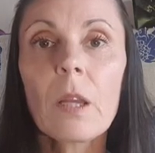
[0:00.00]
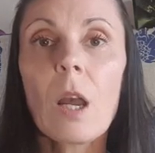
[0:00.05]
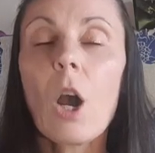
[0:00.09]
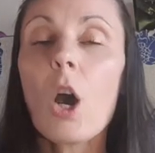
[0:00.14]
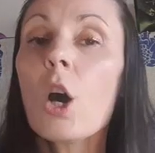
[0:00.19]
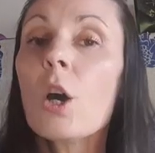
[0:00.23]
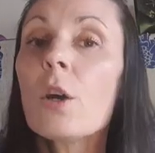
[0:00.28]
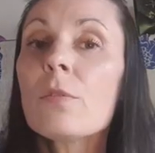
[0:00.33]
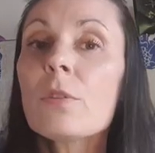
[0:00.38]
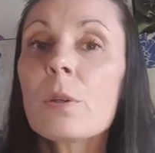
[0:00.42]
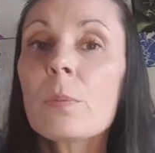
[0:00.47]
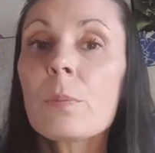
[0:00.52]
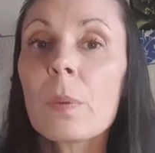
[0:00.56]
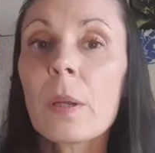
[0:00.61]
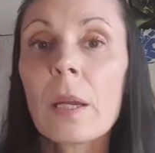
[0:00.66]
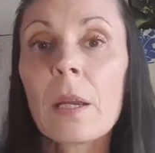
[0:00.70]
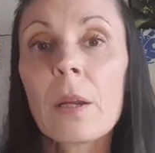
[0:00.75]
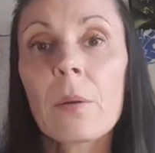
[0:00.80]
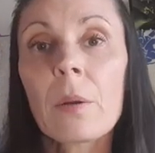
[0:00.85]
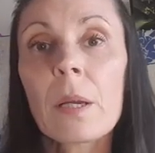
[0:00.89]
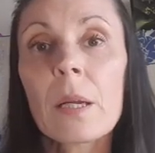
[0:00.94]
over a
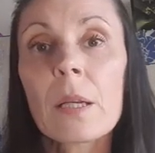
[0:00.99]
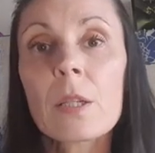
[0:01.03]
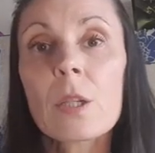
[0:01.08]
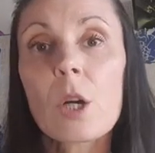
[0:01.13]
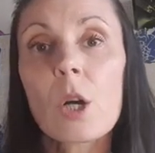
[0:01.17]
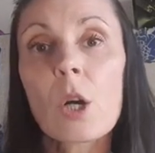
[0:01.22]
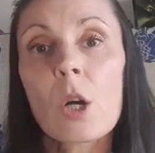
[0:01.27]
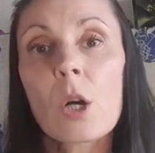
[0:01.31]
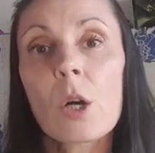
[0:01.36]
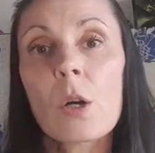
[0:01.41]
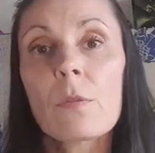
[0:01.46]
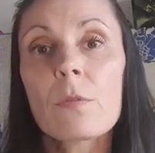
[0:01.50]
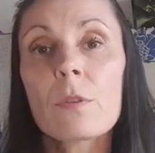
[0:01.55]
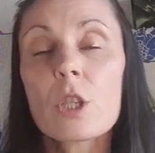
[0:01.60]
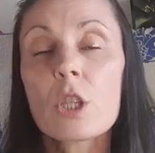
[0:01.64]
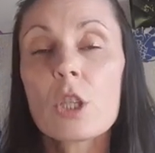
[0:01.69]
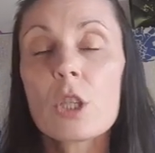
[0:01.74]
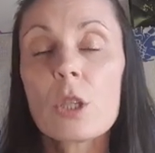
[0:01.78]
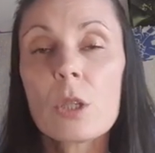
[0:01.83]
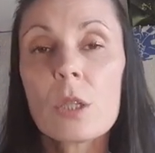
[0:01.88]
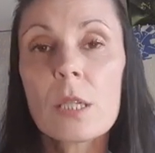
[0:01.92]
period of
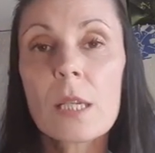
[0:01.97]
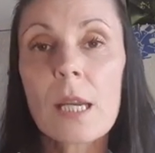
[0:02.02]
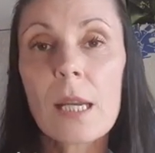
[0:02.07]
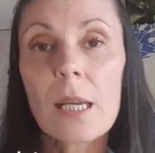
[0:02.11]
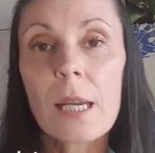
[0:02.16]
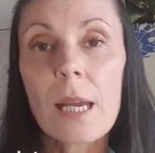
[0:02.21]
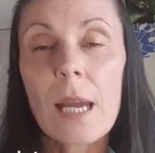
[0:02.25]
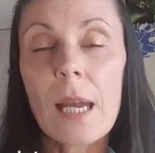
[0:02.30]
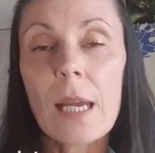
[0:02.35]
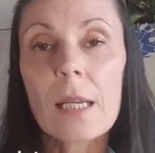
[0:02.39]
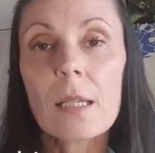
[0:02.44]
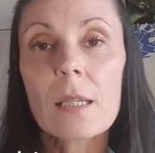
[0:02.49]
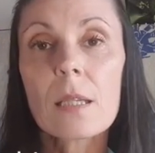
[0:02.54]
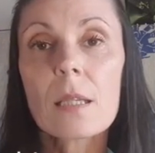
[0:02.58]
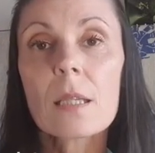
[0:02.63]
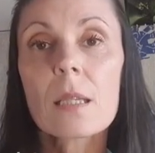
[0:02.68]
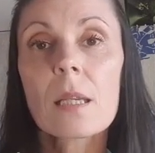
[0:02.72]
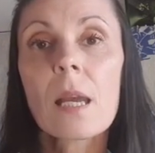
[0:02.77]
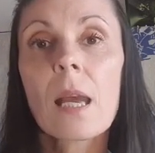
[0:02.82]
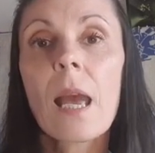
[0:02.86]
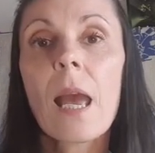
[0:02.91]
2 decades.
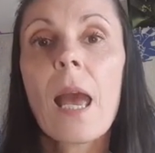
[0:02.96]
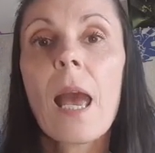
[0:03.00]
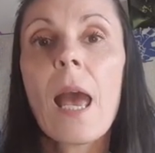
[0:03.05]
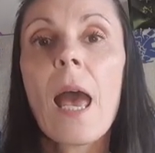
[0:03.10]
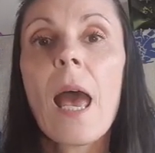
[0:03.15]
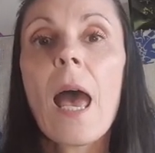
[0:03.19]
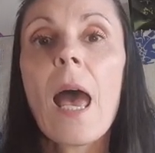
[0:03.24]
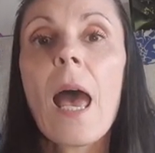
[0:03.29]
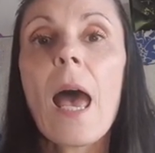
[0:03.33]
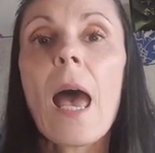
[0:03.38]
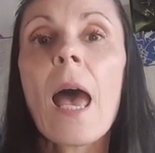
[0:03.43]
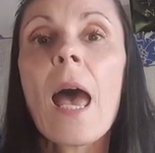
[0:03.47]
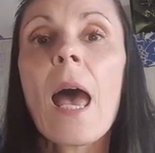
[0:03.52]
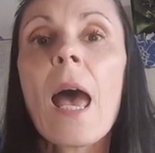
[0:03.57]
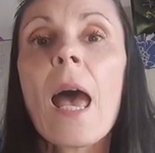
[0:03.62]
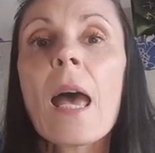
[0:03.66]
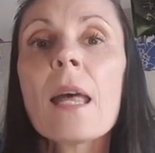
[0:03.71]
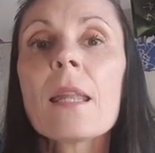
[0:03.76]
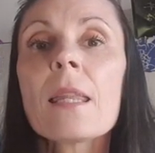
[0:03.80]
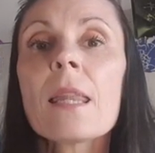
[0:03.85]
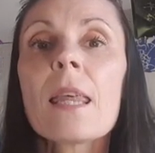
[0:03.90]

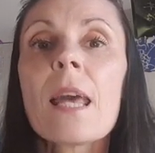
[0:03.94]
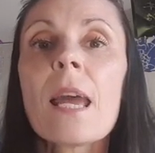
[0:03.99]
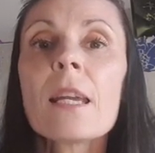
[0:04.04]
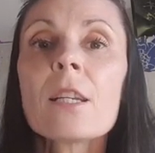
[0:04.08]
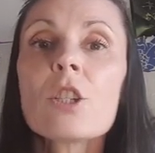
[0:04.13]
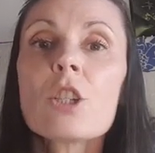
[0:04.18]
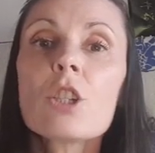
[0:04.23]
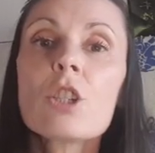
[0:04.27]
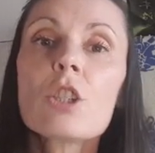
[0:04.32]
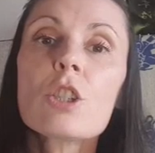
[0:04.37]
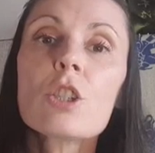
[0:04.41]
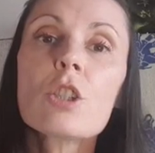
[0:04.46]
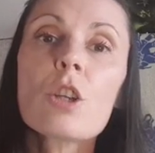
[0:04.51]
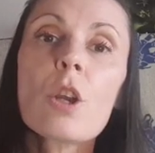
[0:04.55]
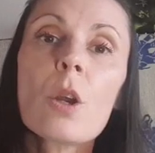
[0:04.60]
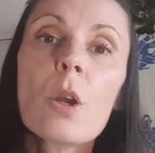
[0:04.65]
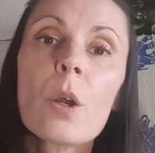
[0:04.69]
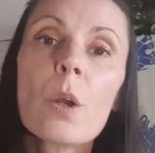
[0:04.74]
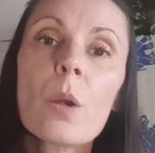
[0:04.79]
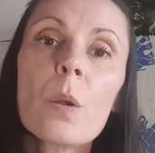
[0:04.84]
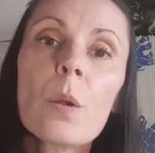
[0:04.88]
And they
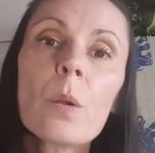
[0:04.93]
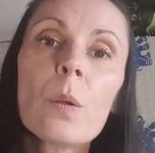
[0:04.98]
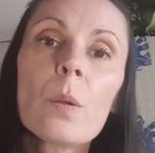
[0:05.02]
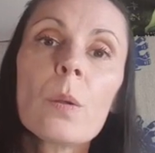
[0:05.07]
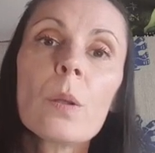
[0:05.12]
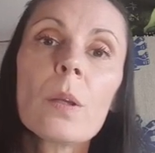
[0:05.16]
show